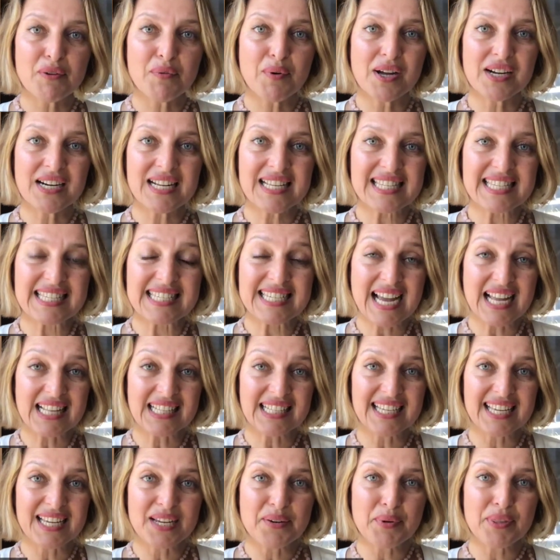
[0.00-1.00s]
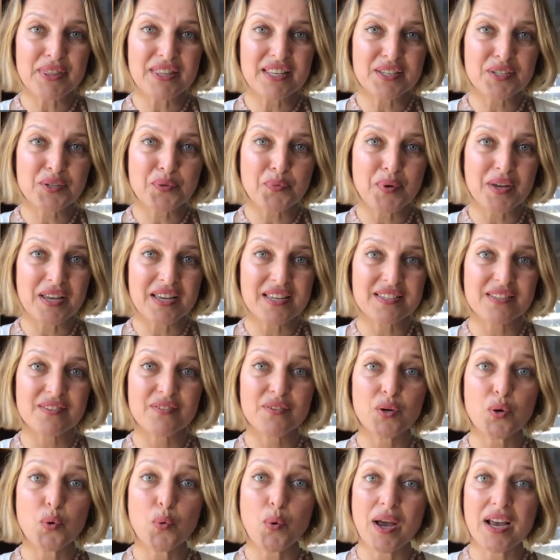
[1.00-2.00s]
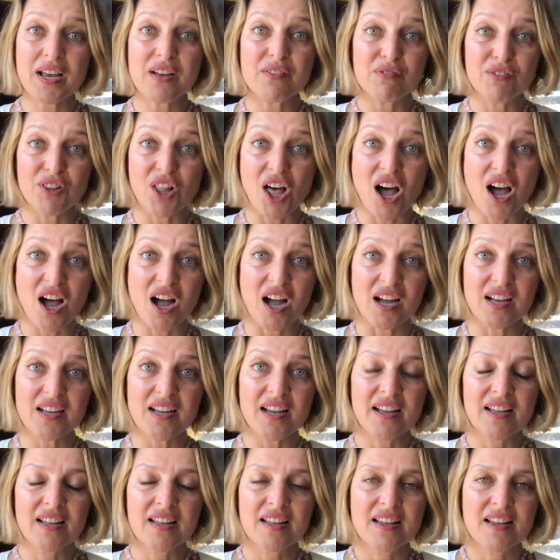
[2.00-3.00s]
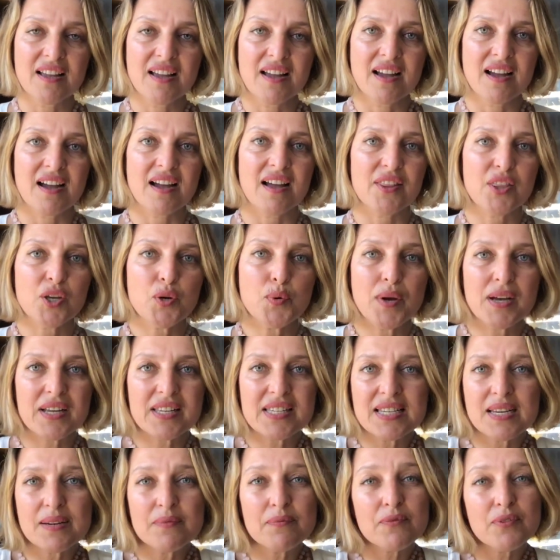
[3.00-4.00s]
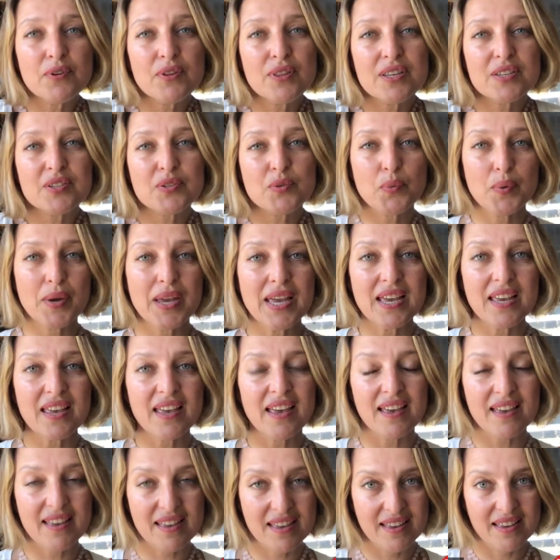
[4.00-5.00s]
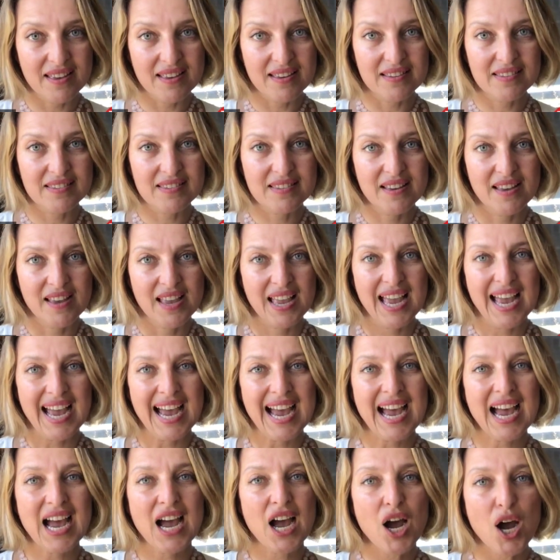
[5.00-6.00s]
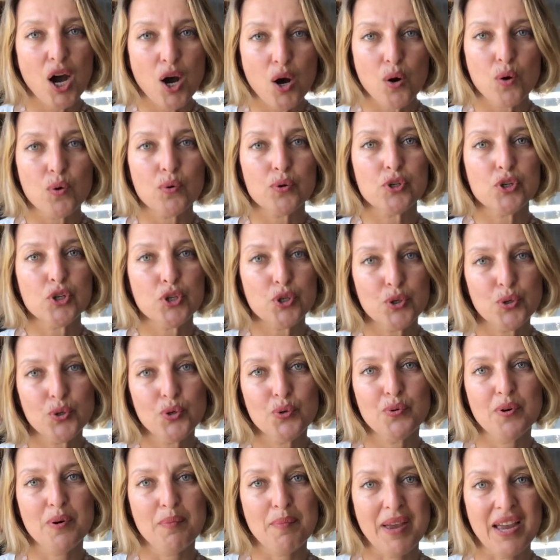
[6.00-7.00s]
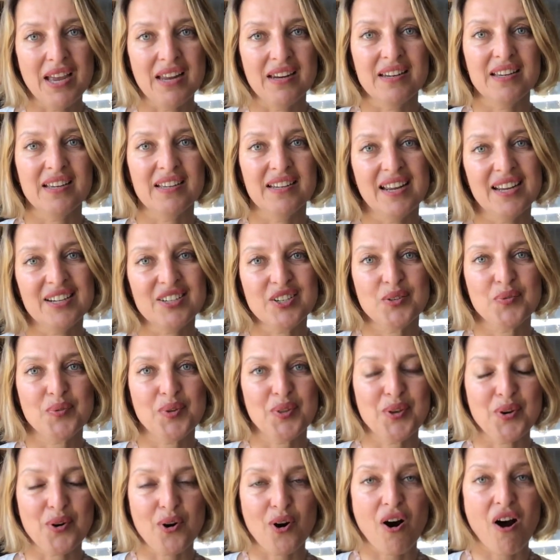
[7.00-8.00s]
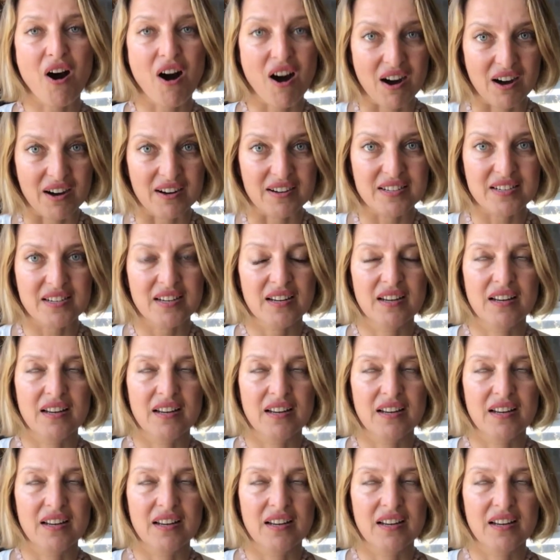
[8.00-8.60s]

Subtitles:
everyone, it's Deli with this week's quick vlog. The quick tip for this week is how to remain connected with your heart.